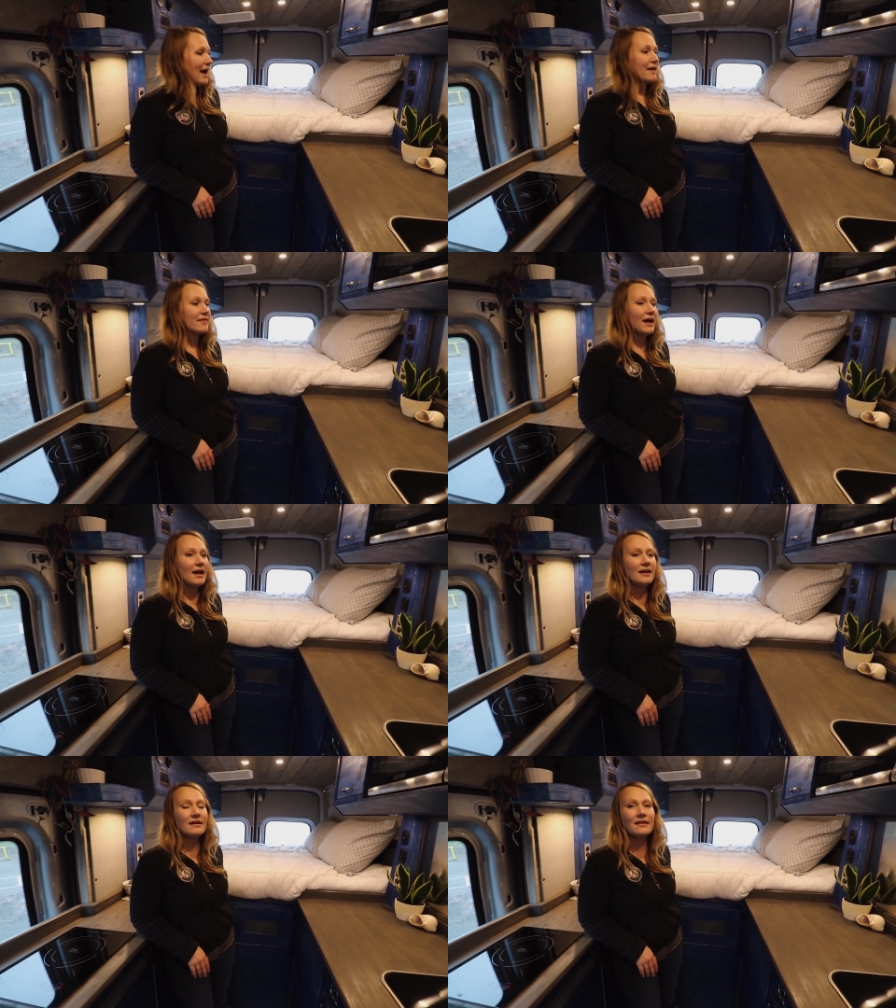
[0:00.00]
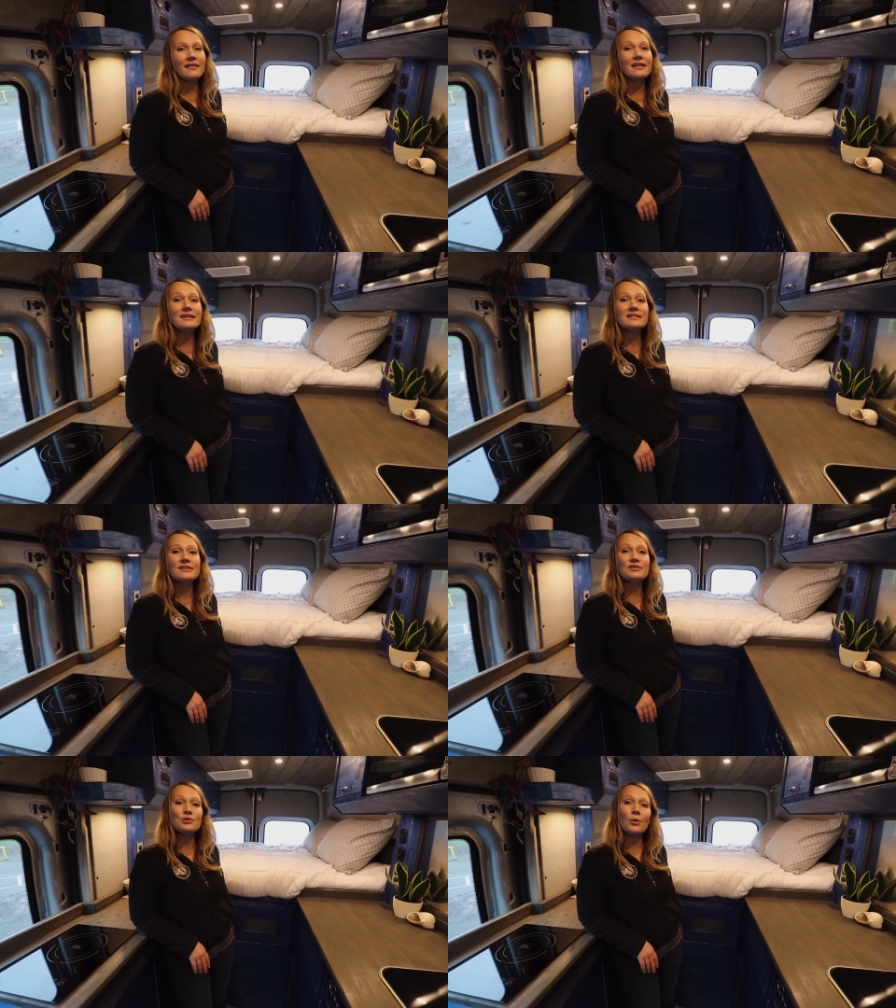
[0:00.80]
and then this
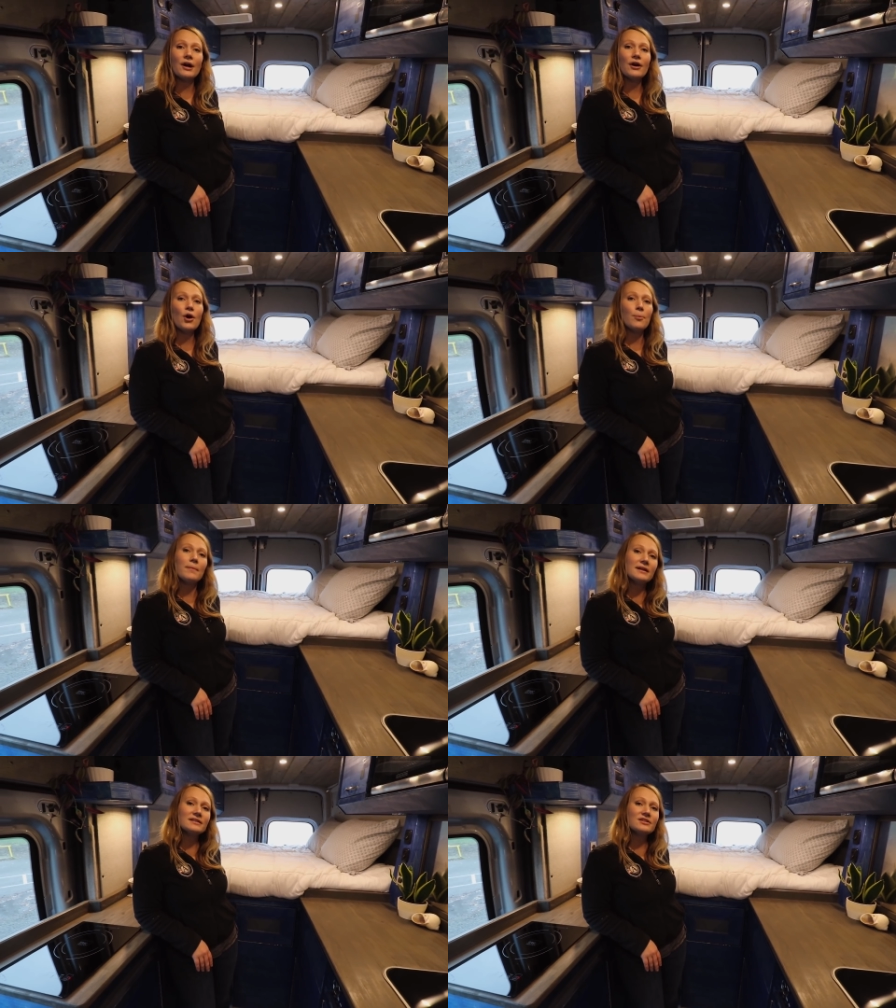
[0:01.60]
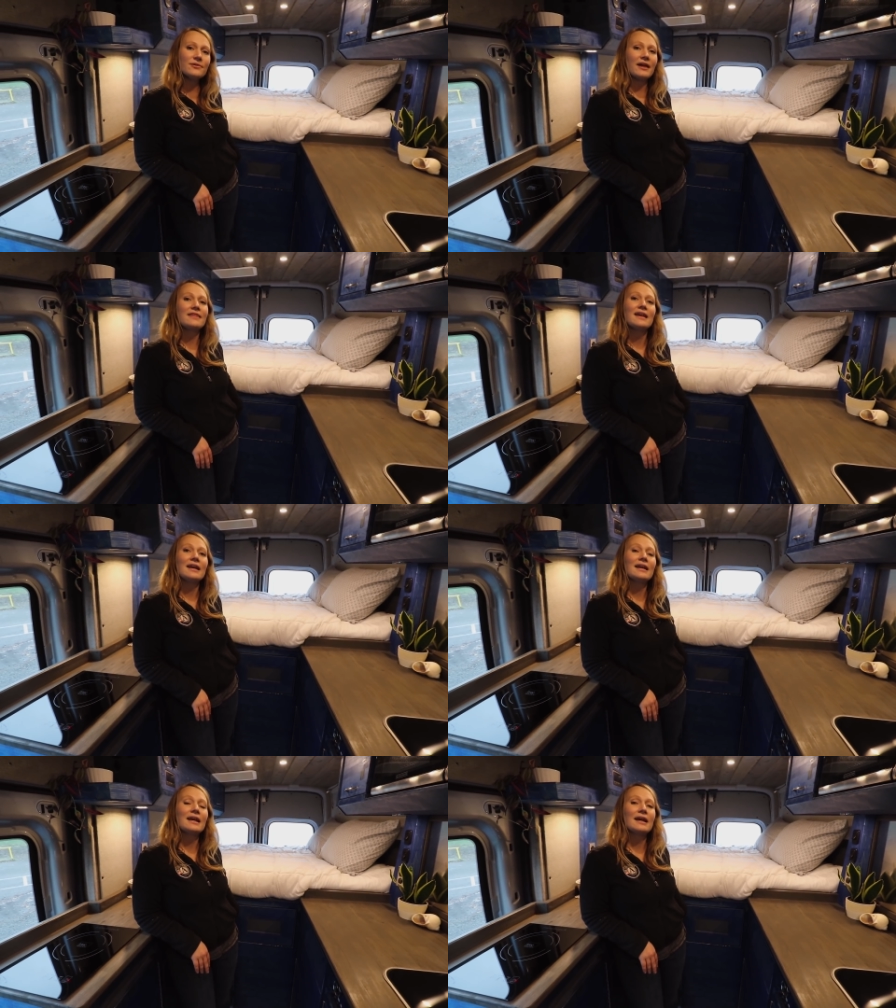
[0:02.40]
door opens so that
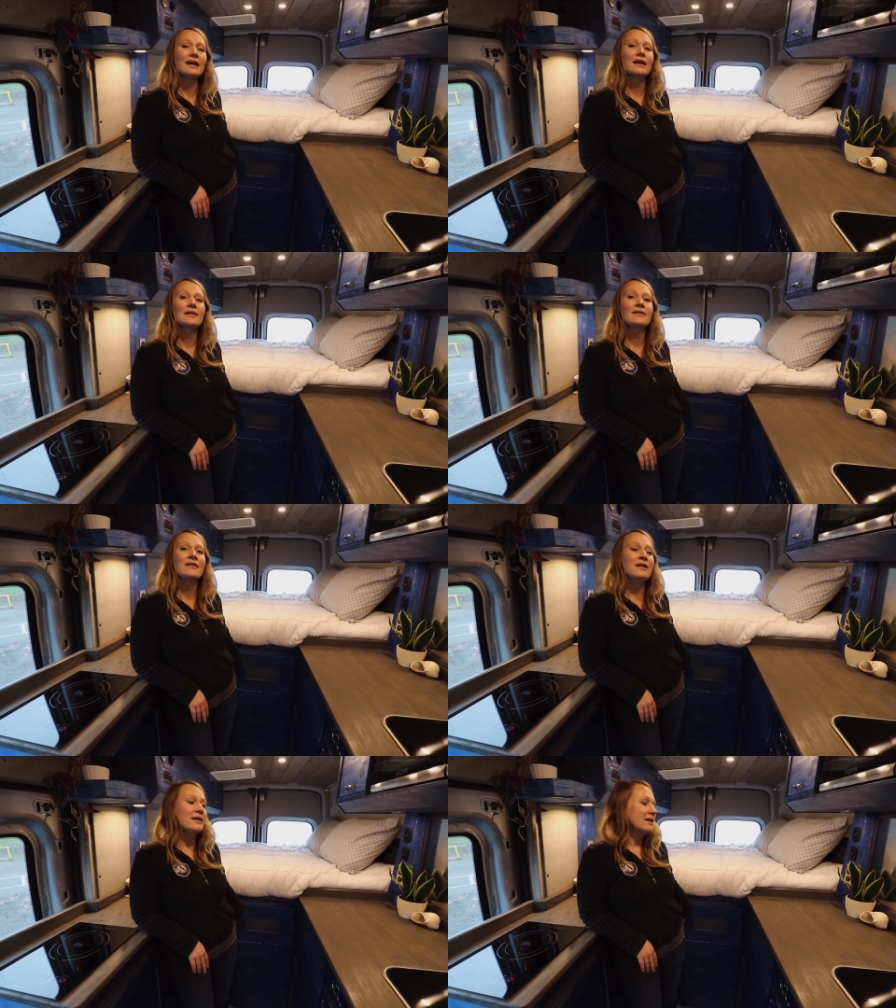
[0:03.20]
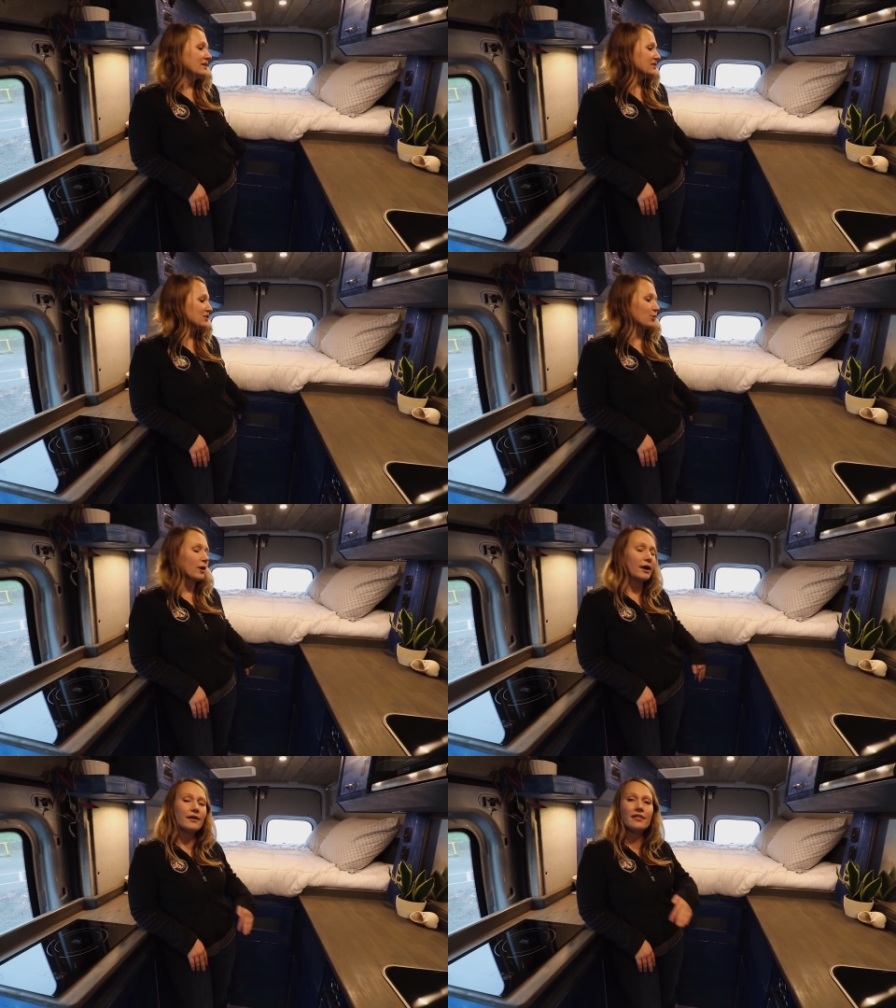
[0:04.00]
they can
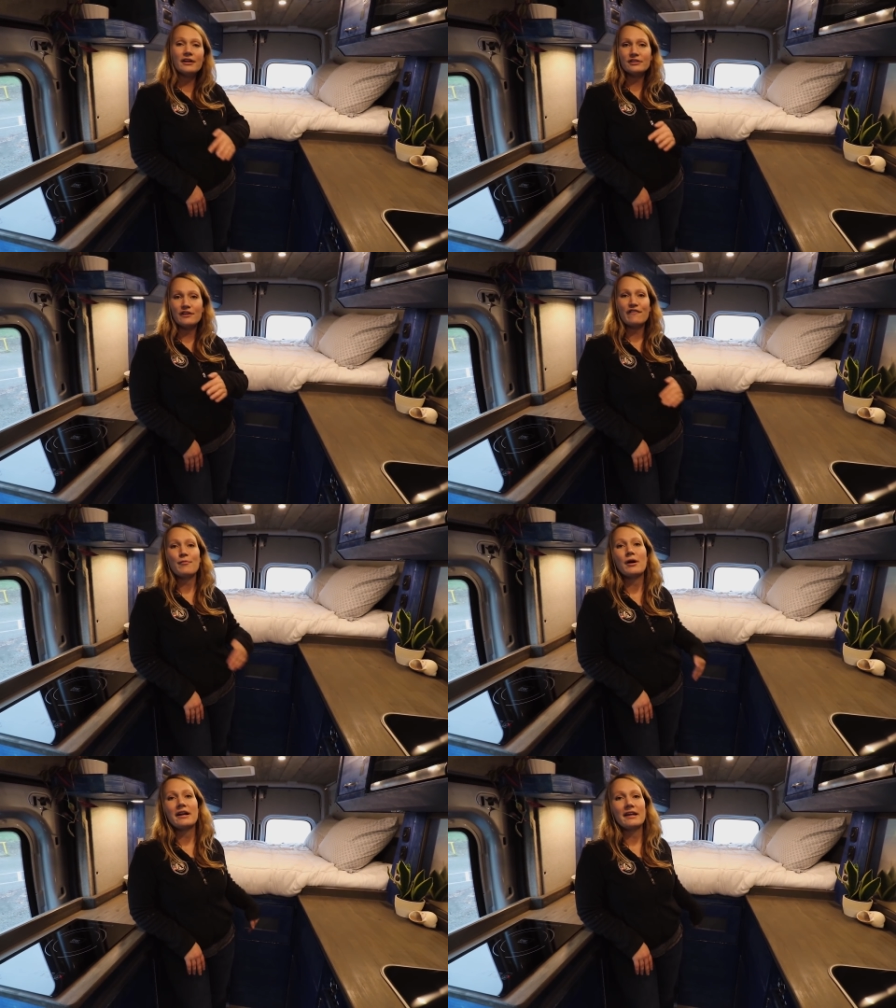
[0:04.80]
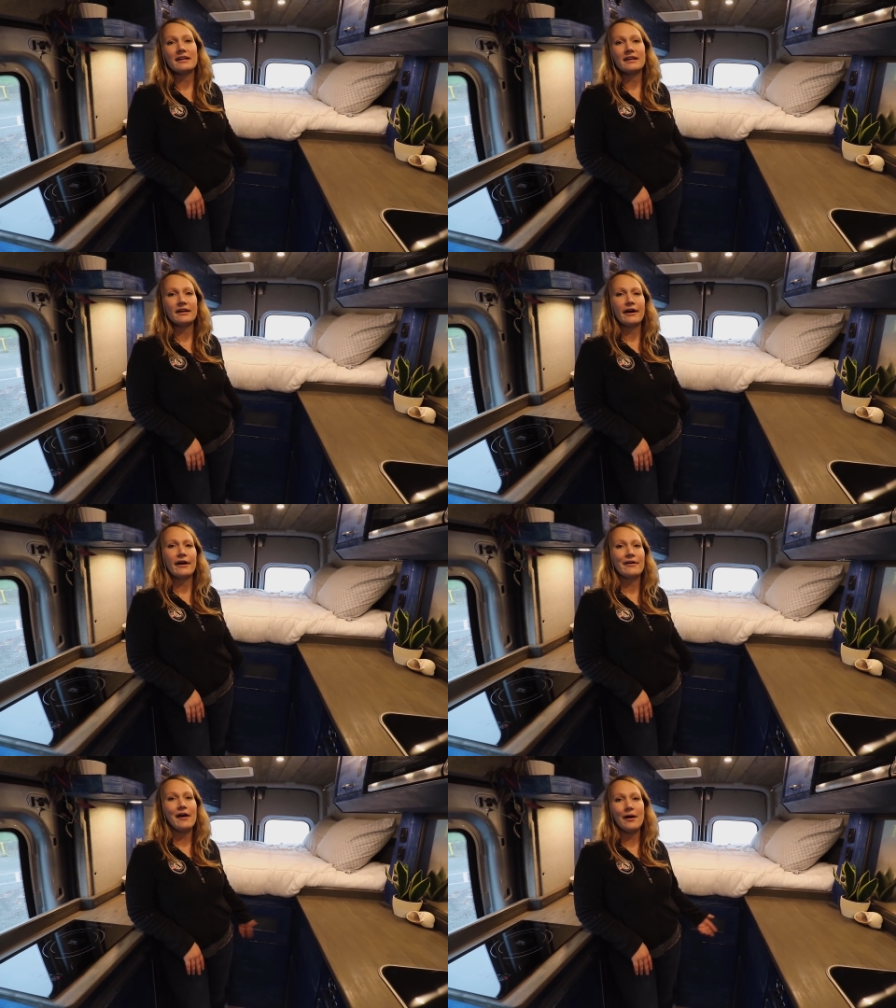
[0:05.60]
store their surfboard in
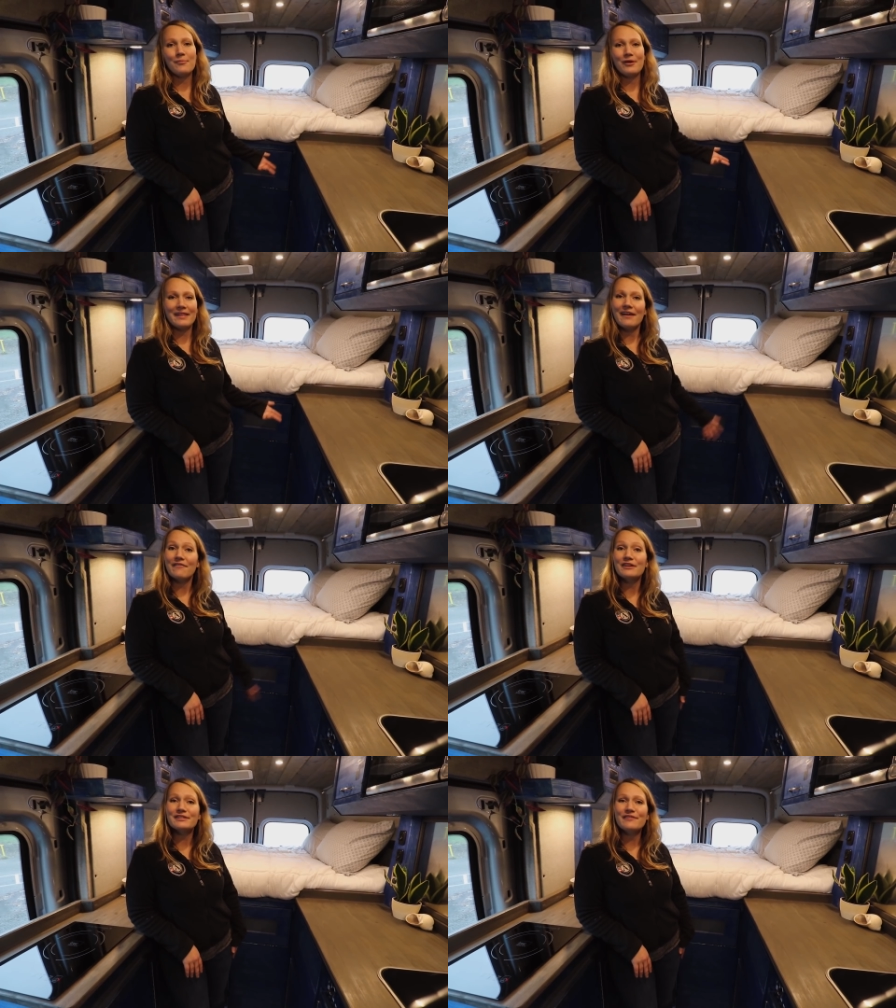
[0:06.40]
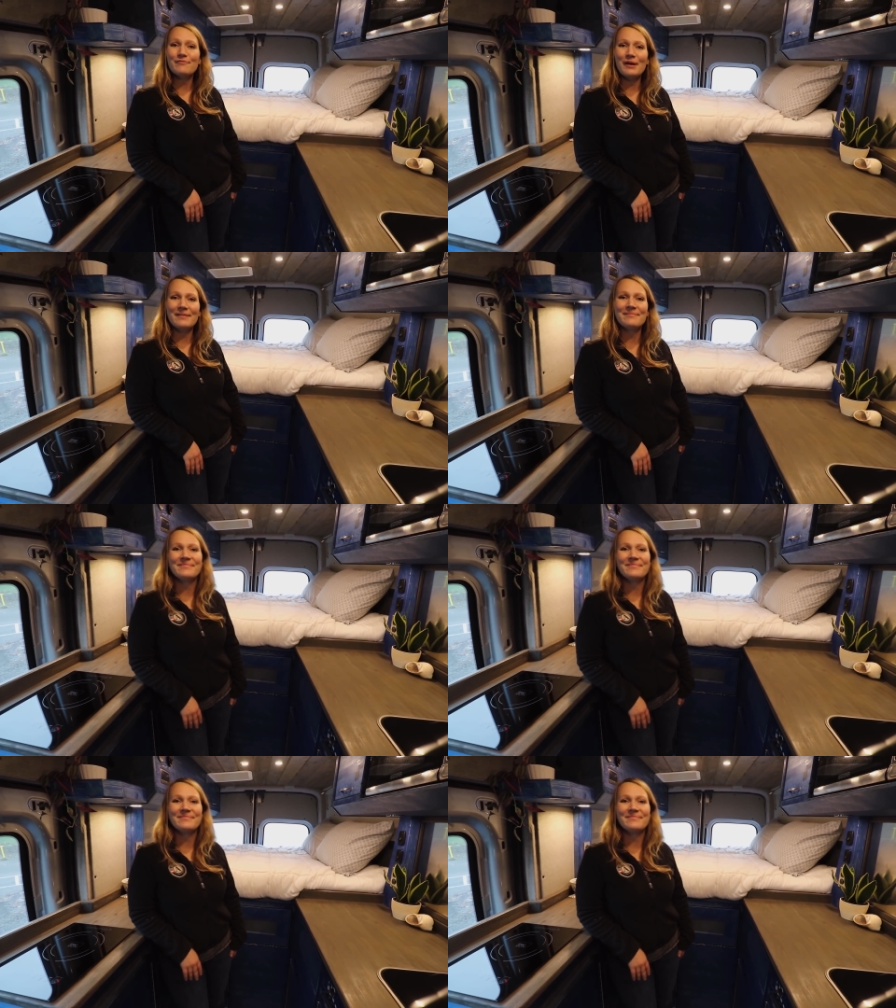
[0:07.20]
here when they have their surfboard.